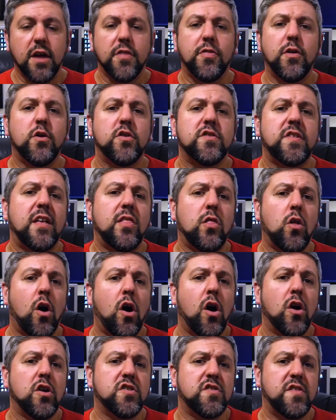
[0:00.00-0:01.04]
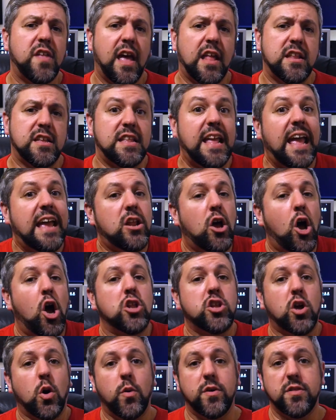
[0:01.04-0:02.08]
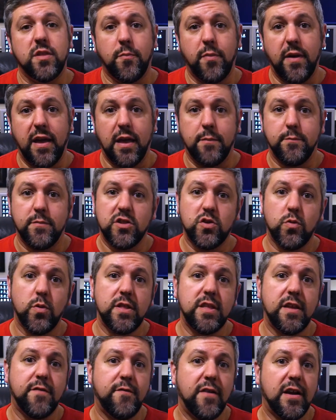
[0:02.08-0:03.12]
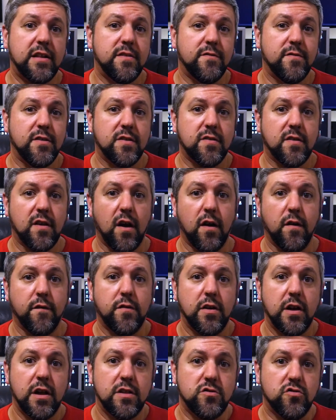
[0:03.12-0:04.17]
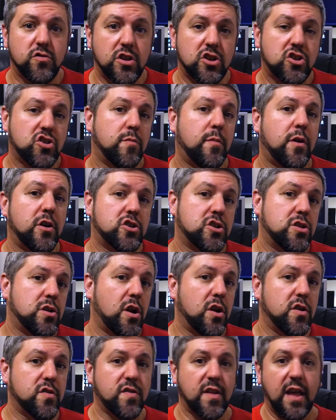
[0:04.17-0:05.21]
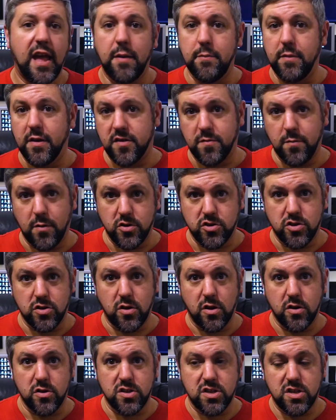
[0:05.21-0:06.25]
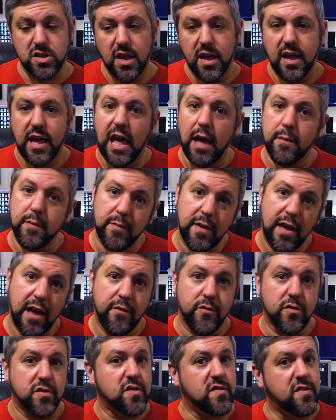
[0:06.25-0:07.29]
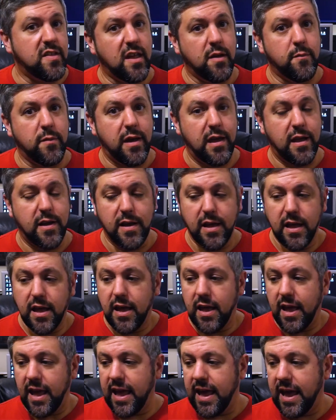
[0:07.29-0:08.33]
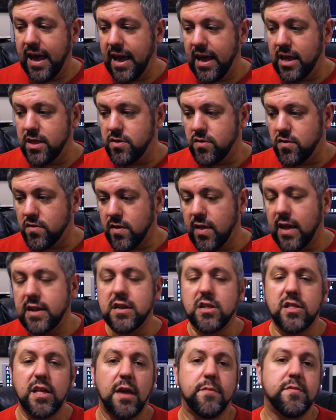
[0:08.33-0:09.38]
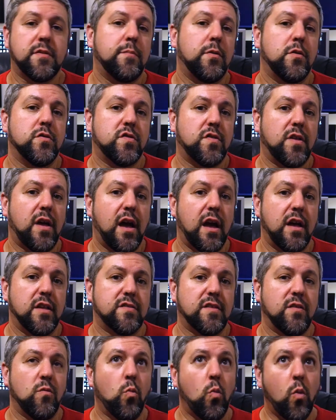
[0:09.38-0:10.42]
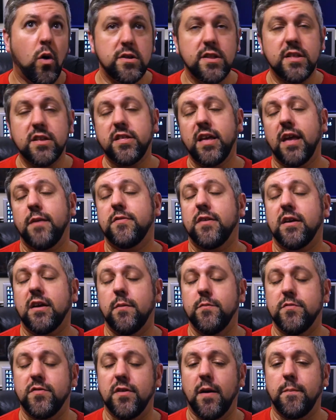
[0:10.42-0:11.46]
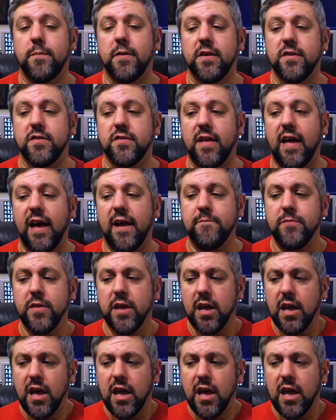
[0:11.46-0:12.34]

there is a long standing and ongoing debate between the effectiveness of traditional martial arts and mixed martial arts, MMA versus TMA. And there's a lot of claims on both sides. And one of the claims that comes up is that